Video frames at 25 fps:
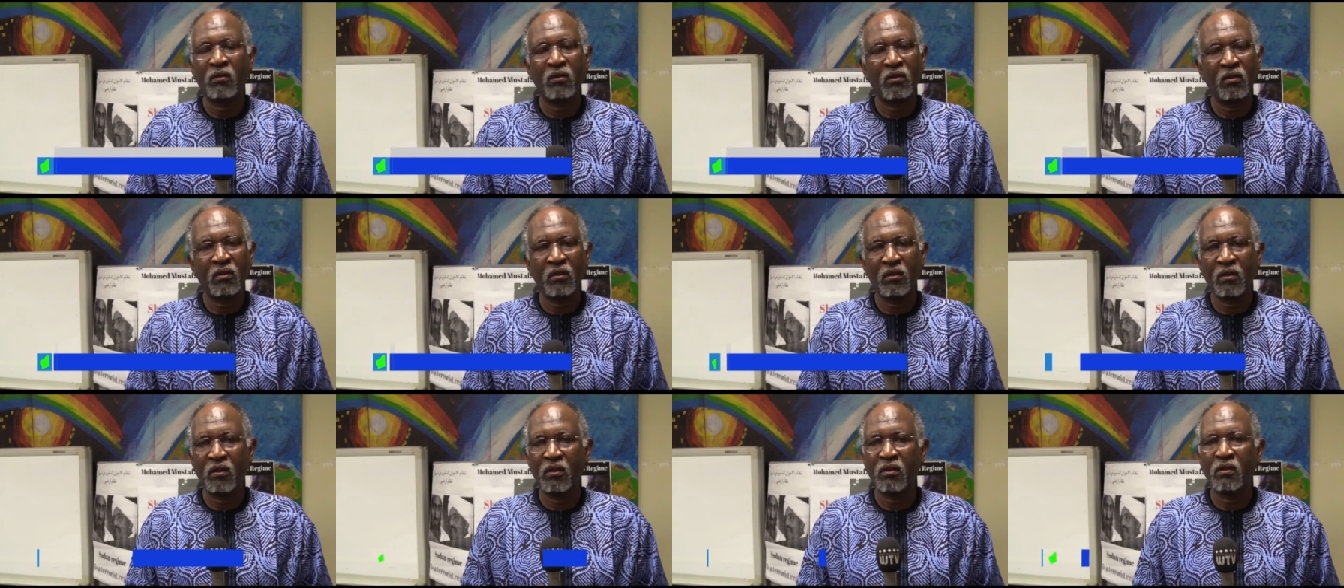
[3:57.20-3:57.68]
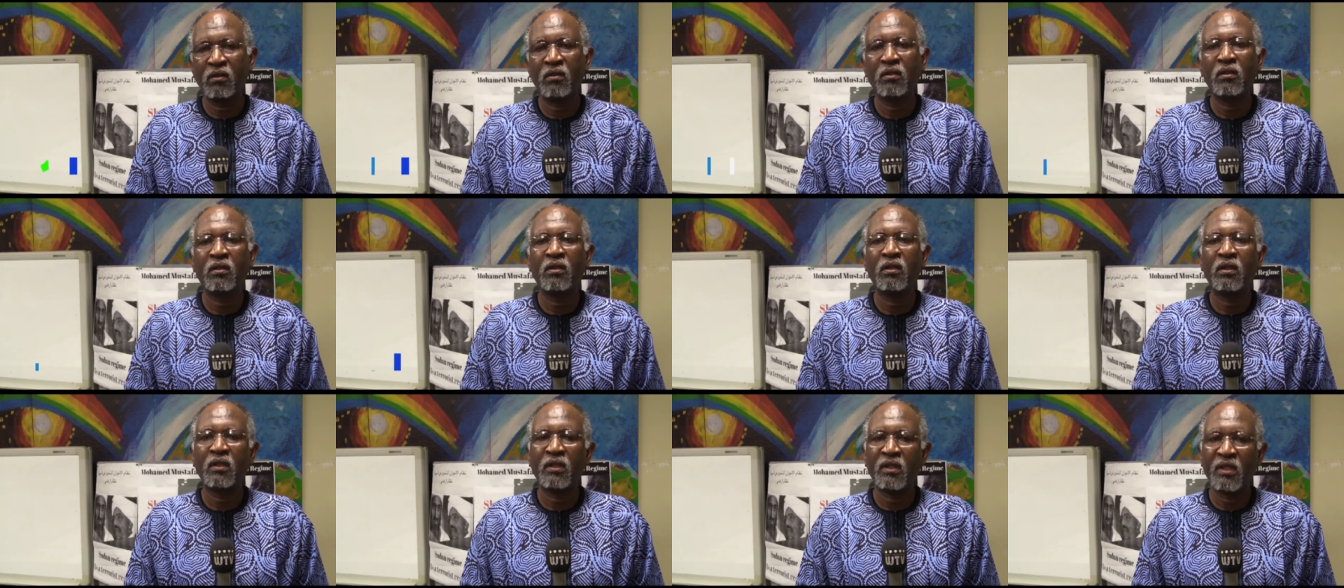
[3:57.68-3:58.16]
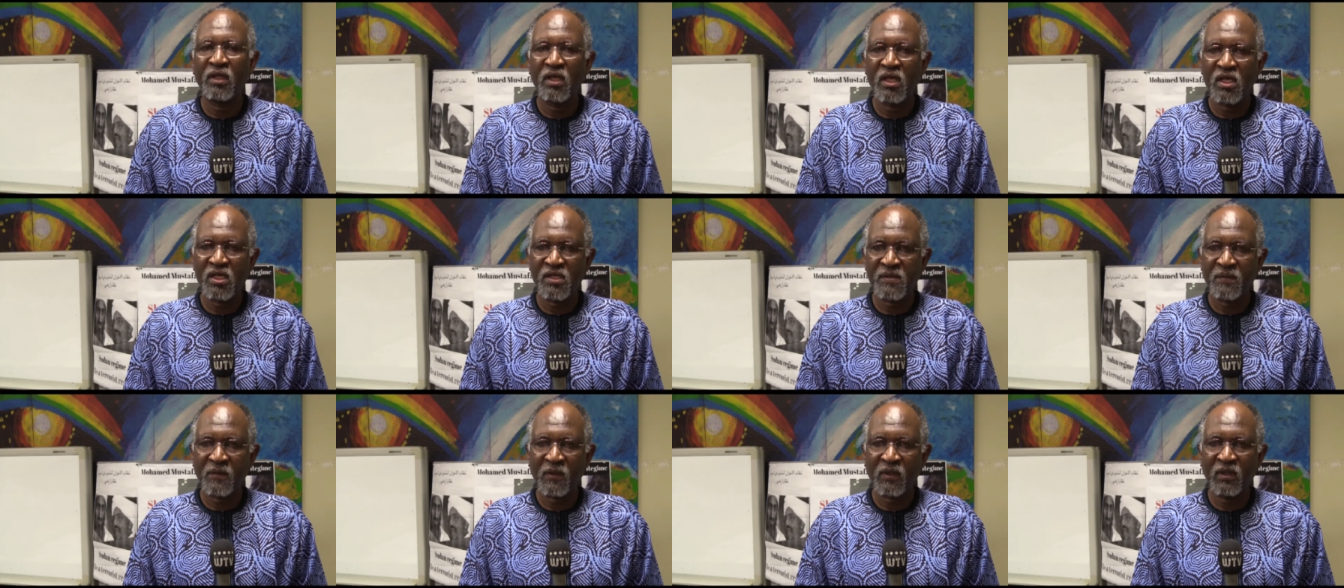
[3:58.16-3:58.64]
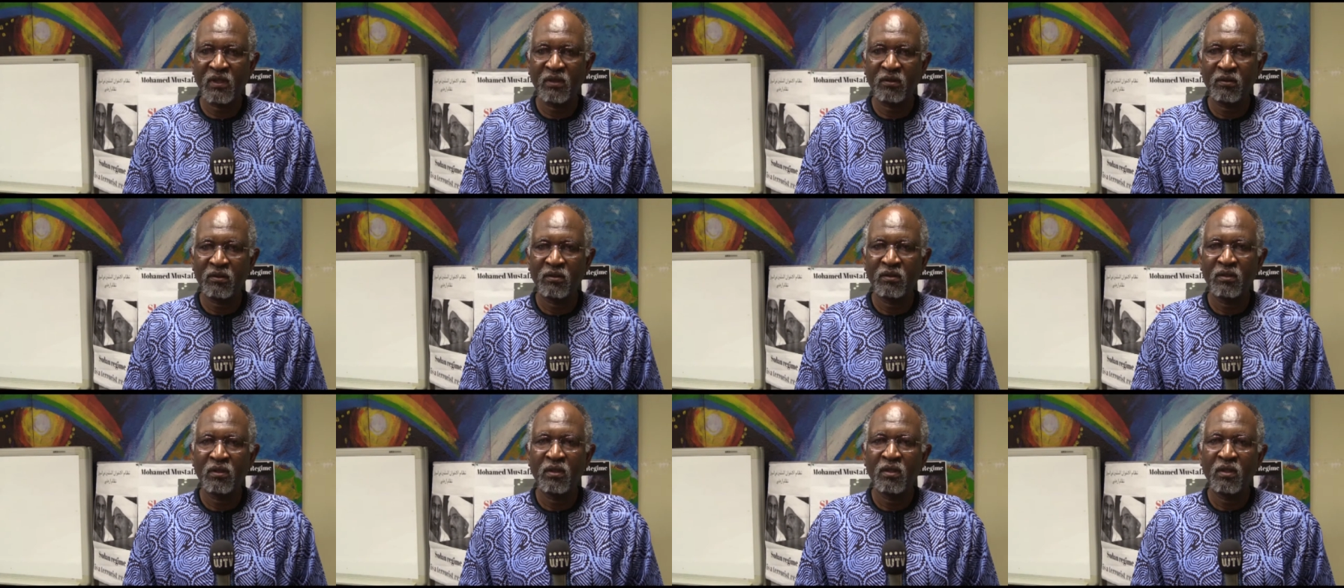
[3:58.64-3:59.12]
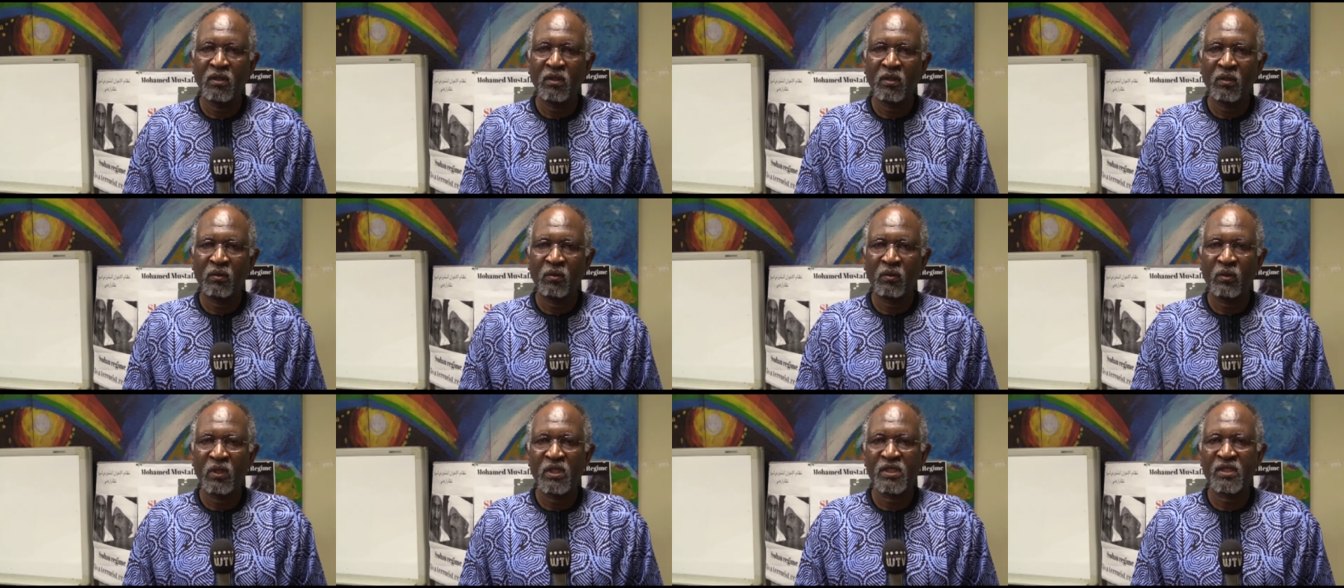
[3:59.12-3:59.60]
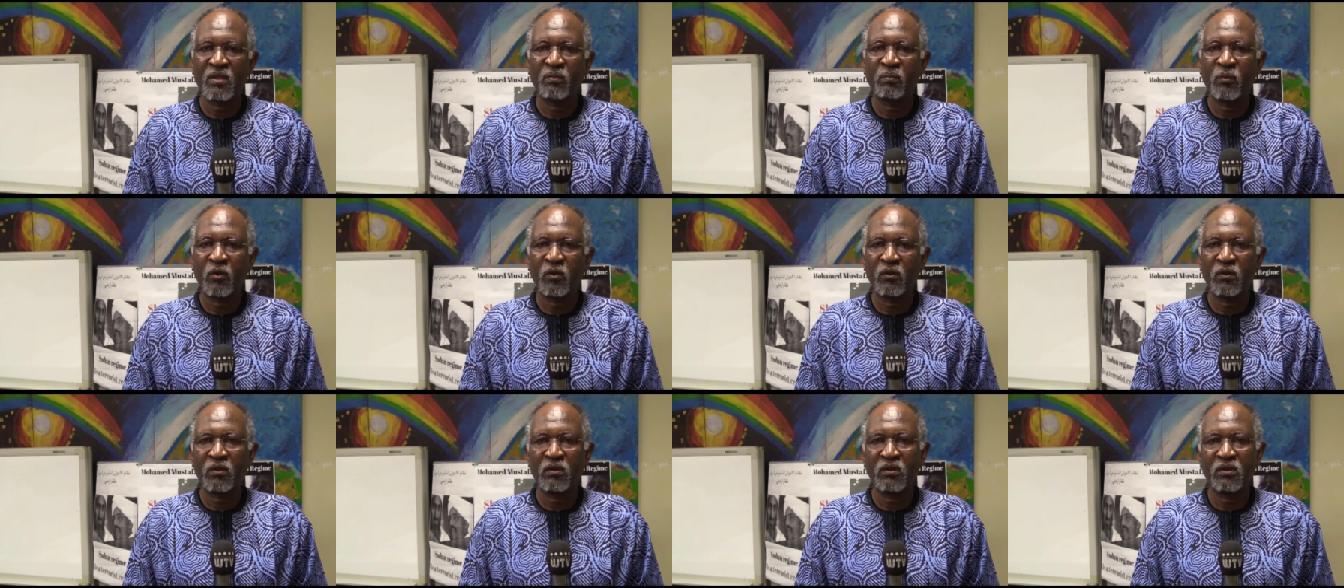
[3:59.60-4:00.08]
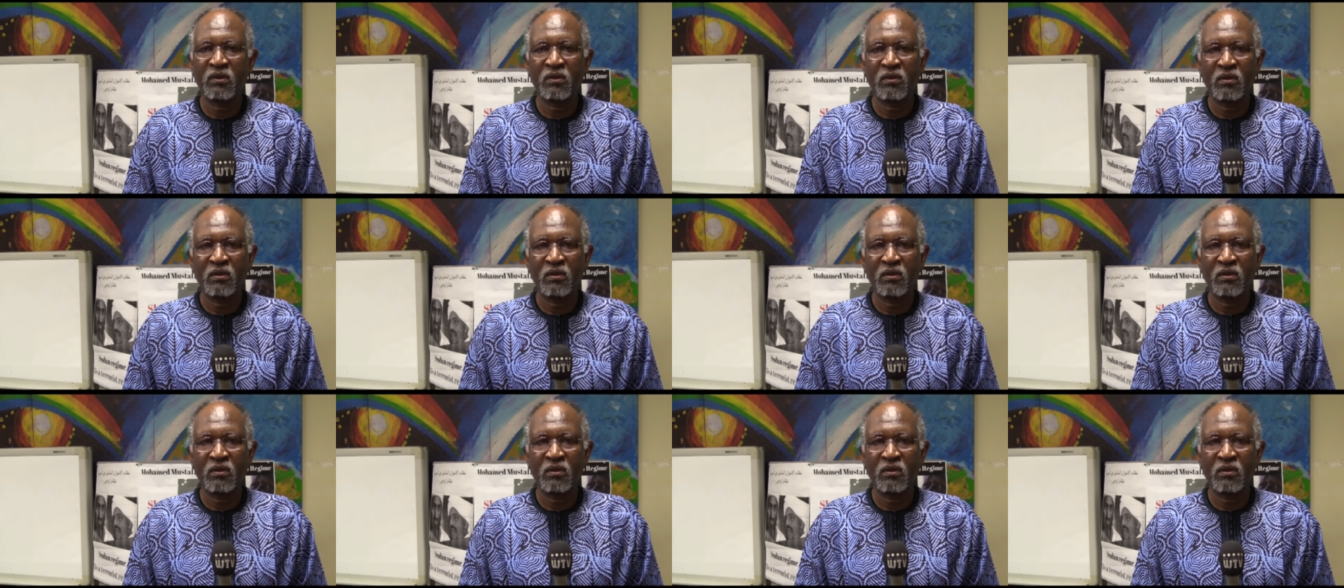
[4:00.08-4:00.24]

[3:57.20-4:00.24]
all diaspora we support